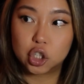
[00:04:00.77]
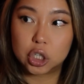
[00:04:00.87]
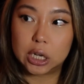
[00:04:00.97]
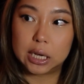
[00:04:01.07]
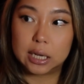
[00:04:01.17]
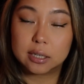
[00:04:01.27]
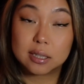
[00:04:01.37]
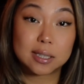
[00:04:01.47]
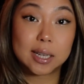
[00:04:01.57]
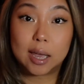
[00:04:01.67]
she
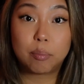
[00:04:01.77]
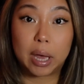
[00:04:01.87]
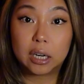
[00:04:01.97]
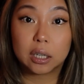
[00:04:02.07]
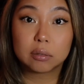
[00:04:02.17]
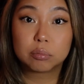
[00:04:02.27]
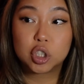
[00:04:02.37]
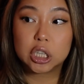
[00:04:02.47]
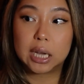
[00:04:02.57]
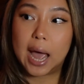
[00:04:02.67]
doesn't get better.
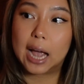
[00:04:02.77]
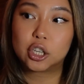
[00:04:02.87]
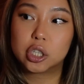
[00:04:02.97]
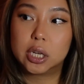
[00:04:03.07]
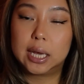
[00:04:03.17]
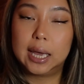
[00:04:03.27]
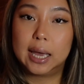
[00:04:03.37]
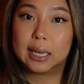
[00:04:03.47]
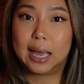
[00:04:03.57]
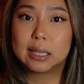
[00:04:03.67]
She
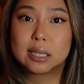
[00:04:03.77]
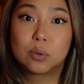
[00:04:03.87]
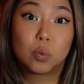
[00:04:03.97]
actually gets